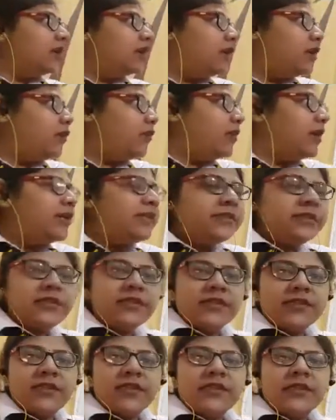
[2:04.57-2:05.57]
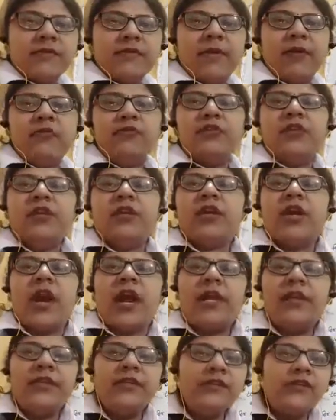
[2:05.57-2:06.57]
Now let's discuss about the
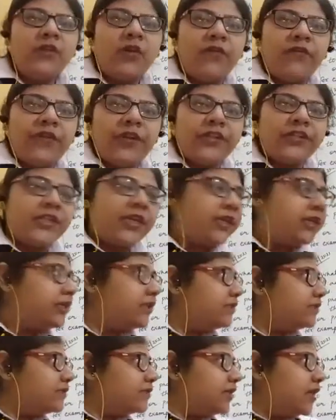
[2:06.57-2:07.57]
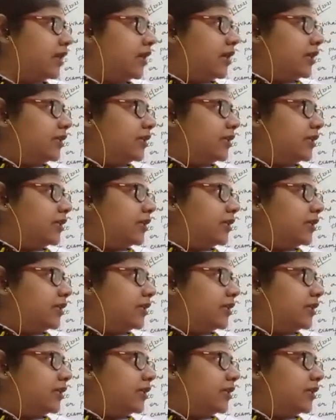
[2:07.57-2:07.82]
kinds of adjectives.